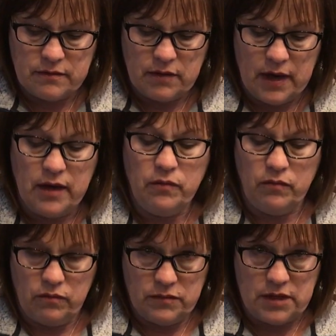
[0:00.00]
Okay,
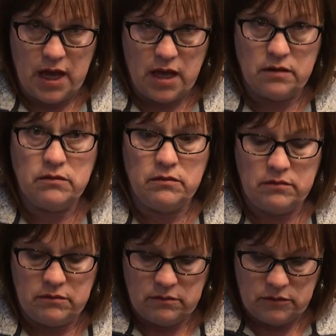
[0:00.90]
10,
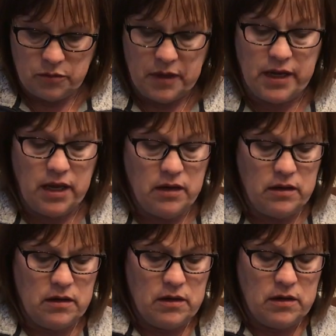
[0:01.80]
20,
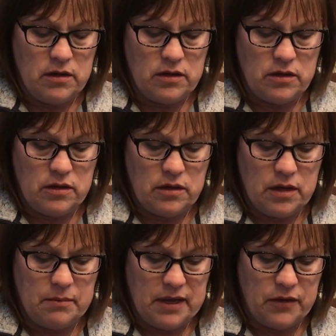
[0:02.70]

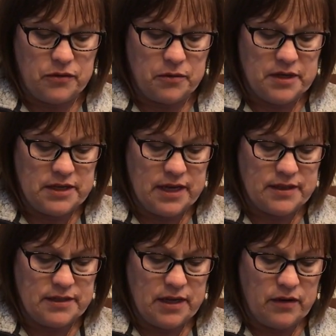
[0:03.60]
and make 3
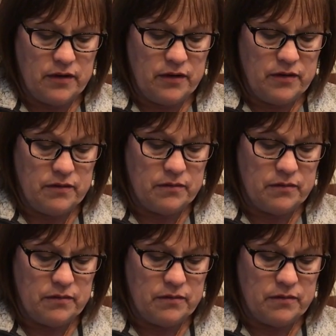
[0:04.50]
tens here.